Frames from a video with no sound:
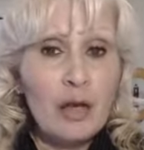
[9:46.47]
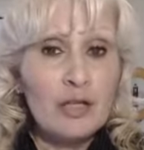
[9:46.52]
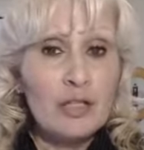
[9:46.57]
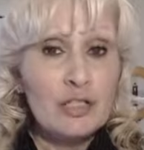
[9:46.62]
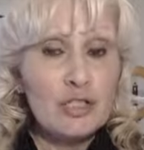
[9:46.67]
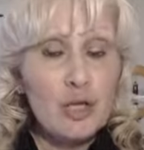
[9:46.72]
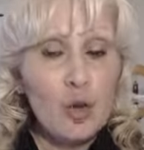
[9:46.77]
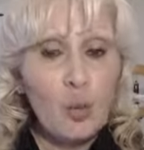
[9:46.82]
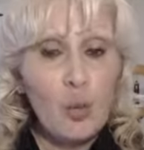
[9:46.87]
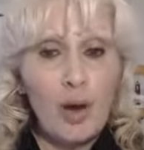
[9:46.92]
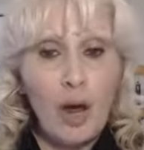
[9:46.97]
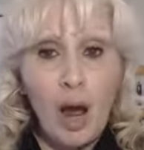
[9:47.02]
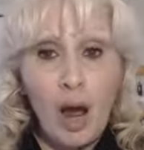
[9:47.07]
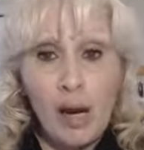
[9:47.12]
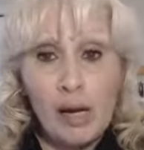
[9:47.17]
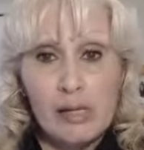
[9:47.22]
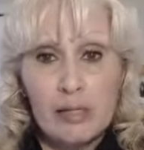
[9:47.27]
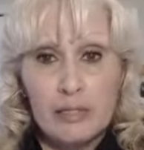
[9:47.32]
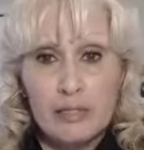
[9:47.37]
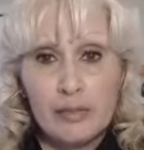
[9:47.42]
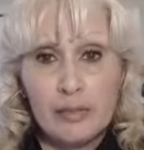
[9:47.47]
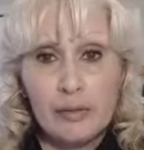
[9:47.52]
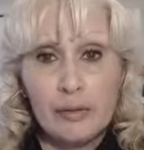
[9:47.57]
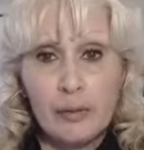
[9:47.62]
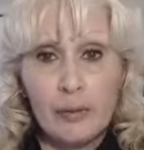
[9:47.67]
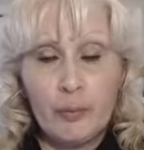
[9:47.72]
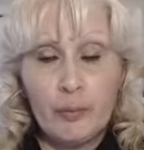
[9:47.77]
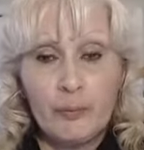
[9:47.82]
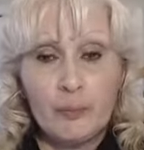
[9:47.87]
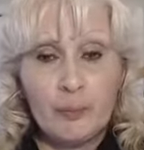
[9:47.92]
So, what I
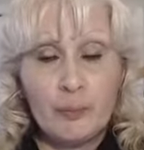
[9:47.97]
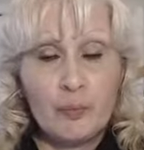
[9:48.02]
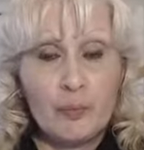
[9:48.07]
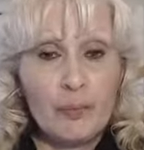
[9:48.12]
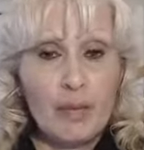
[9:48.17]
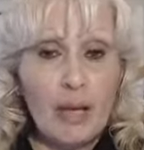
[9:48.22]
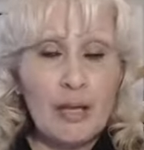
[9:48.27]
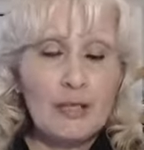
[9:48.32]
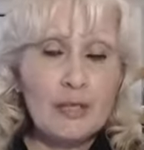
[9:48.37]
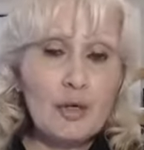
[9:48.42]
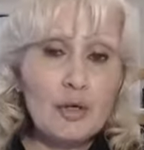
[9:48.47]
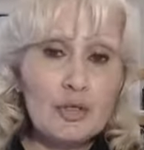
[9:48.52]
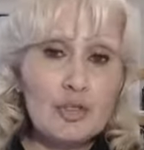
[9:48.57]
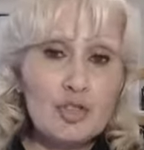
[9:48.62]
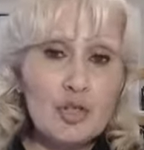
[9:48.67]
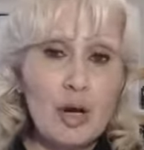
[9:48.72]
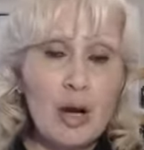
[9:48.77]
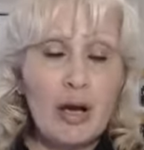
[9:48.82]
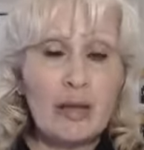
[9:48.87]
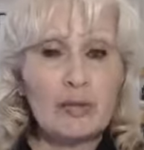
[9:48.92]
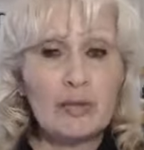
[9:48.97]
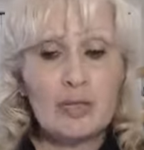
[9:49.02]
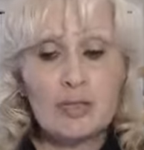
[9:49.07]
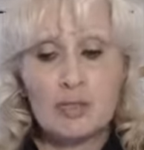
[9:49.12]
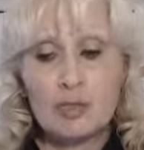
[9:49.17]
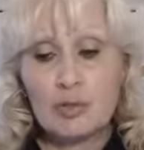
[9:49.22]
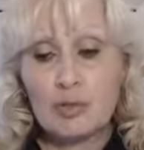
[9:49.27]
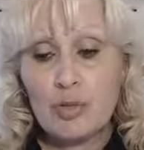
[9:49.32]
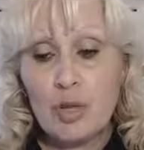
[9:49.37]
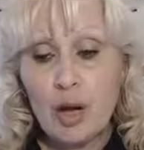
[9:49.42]
do, and you can try
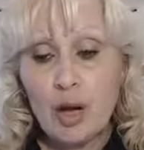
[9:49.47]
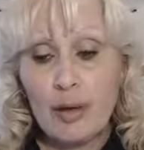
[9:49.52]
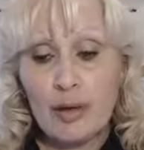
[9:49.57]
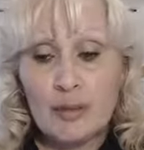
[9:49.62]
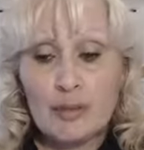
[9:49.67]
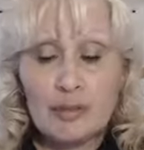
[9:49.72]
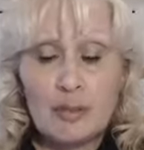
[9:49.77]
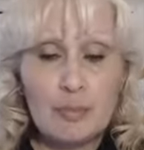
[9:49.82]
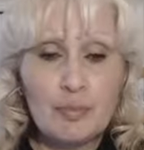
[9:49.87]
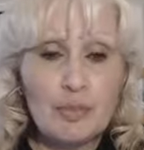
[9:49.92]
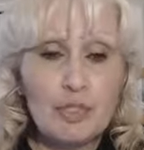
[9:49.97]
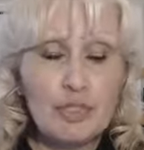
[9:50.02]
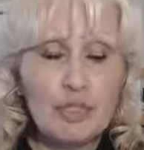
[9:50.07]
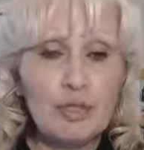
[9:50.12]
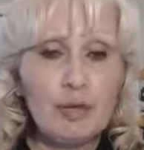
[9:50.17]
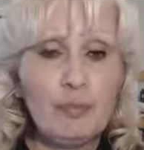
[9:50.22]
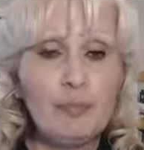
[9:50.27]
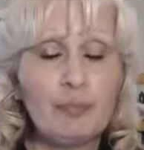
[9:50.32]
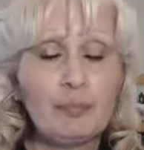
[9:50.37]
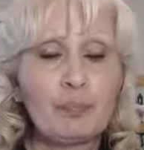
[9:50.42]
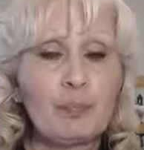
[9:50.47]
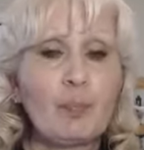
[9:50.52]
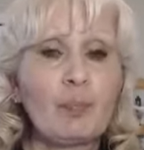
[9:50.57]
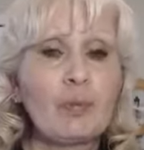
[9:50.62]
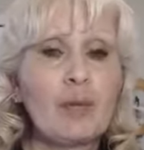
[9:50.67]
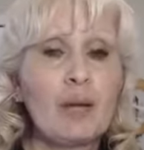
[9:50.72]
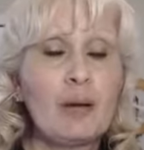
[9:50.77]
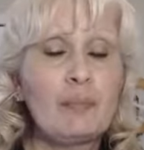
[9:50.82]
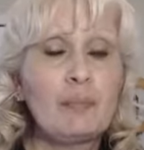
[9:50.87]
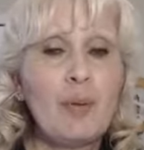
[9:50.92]
this or not, it's up to you.
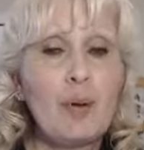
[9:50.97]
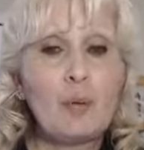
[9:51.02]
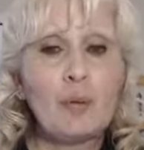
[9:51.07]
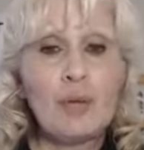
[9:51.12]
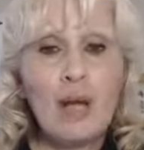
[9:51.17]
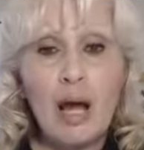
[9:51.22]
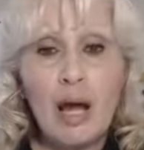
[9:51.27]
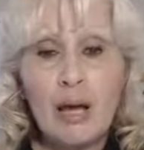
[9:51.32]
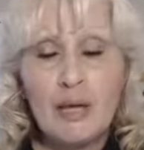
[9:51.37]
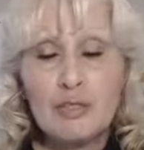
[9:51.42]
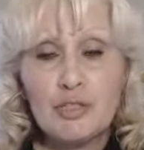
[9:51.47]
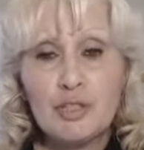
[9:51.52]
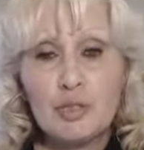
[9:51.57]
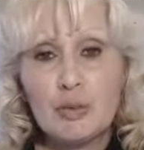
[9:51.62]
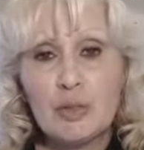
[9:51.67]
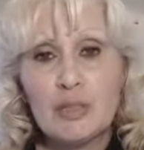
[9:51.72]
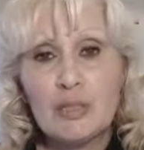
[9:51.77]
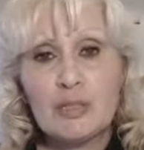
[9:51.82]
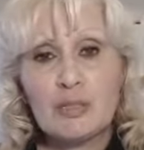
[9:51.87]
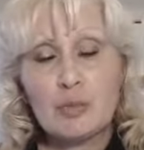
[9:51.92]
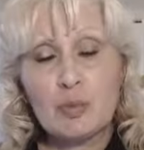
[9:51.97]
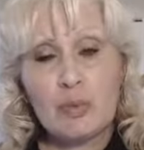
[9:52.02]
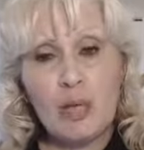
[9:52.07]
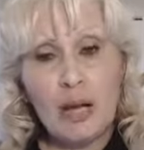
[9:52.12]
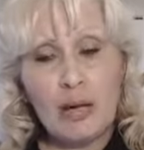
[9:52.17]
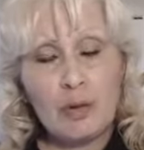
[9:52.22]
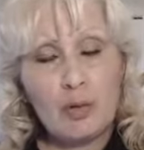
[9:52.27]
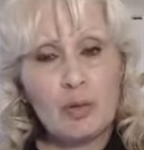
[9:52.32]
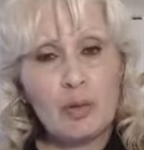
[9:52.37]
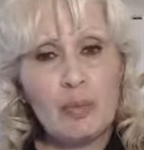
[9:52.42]
But what I do is when
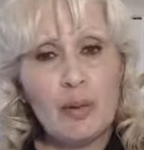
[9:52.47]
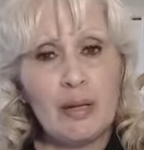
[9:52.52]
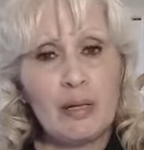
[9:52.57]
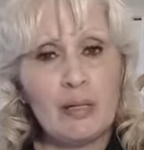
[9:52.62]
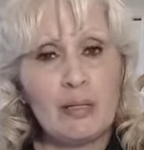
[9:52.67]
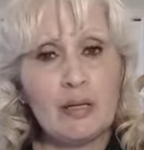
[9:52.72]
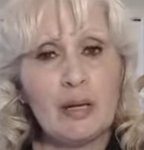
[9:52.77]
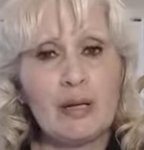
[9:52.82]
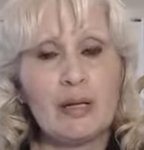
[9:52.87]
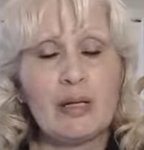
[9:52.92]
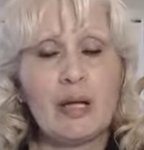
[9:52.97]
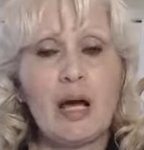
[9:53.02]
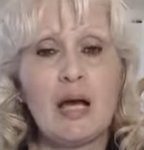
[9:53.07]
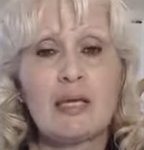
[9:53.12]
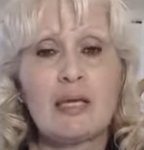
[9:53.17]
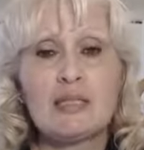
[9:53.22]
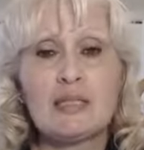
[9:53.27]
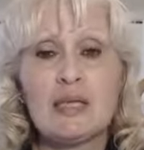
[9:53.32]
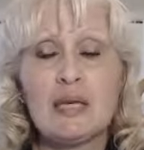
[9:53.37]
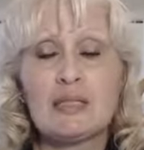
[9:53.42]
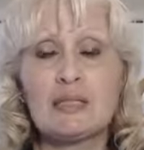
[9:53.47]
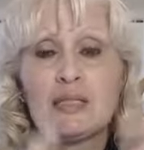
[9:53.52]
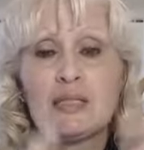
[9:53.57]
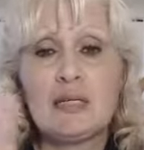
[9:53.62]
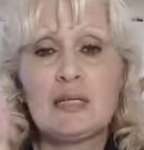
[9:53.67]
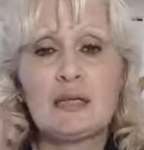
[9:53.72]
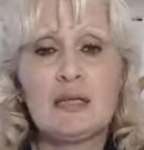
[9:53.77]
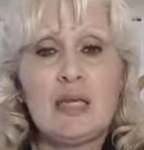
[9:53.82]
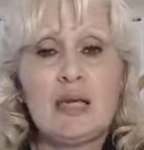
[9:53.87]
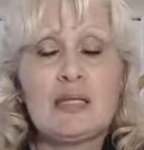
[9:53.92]
I go to bed at night, I say
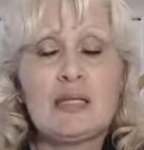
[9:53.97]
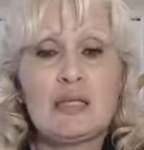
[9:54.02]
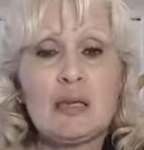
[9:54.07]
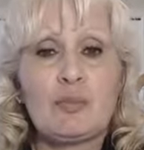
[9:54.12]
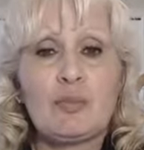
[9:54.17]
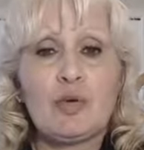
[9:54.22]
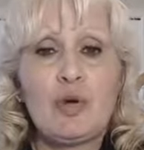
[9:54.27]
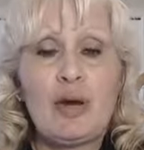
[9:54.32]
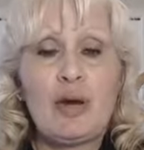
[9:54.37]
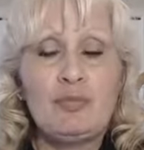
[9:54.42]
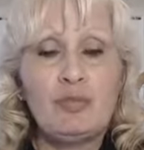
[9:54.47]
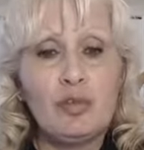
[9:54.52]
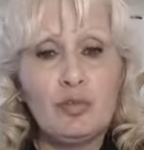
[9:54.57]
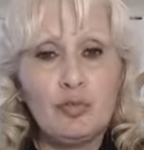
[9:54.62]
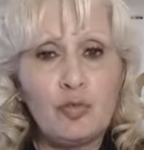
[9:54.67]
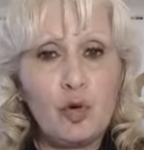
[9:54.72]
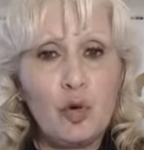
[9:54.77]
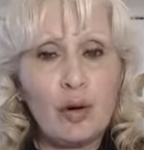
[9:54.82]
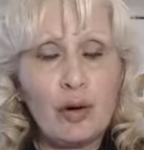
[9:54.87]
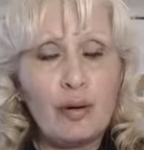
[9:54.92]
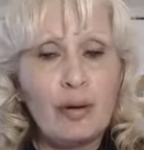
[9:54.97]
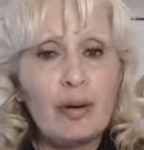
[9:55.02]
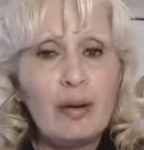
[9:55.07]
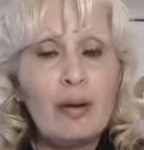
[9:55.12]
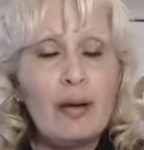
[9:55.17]
10 things I'm grateful for